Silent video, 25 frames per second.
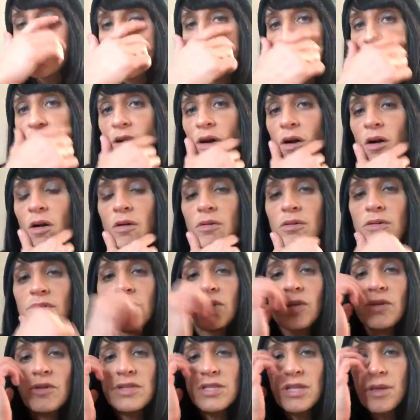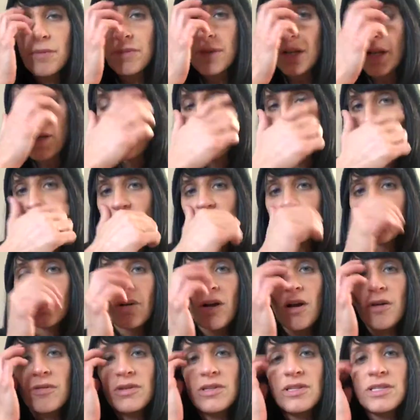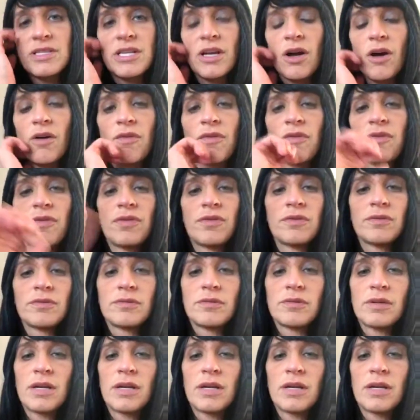do something about your own self